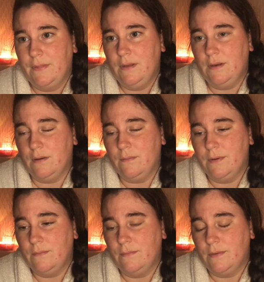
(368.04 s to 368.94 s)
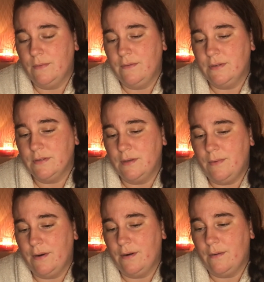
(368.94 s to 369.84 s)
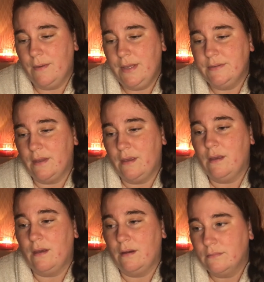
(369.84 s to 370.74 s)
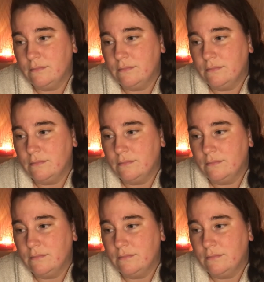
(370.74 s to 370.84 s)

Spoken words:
when we eventually parted our ways, like,